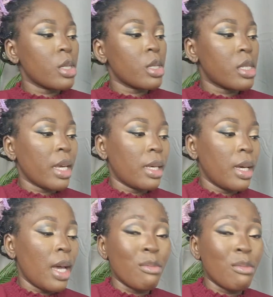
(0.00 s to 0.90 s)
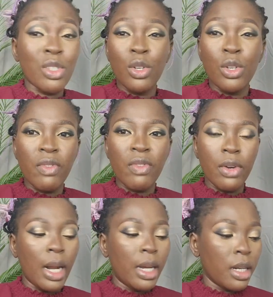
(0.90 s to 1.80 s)
Take it. I'm just going to use it very
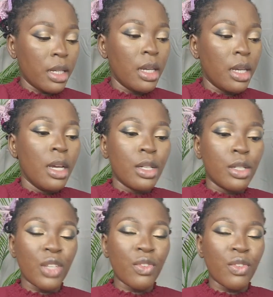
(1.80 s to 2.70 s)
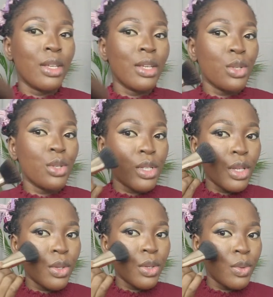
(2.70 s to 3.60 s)
lightly just for you guys to see.